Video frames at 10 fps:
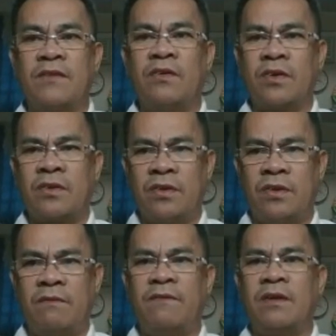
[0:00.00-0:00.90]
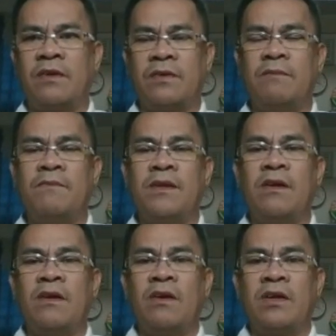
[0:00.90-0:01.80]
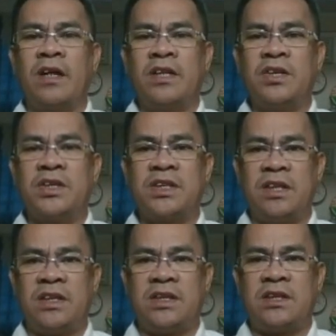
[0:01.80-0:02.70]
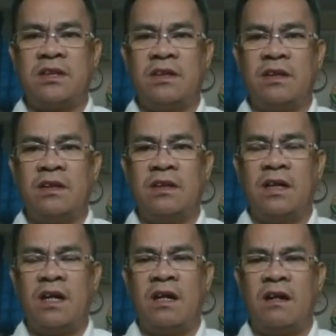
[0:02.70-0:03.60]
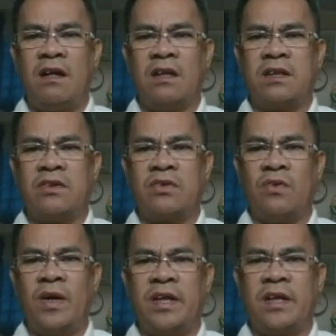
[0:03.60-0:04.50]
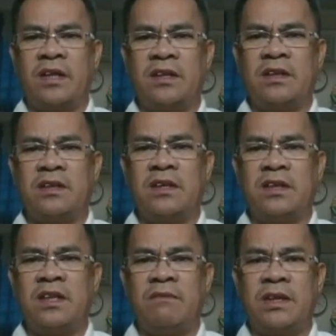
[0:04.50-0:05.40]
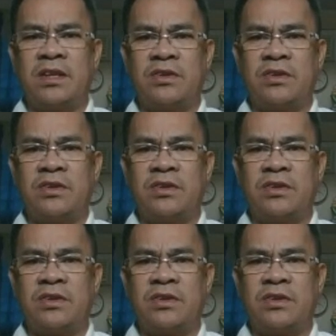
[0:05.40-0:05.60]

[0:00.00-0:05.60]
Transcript: or curve road. The radius is 230 meters.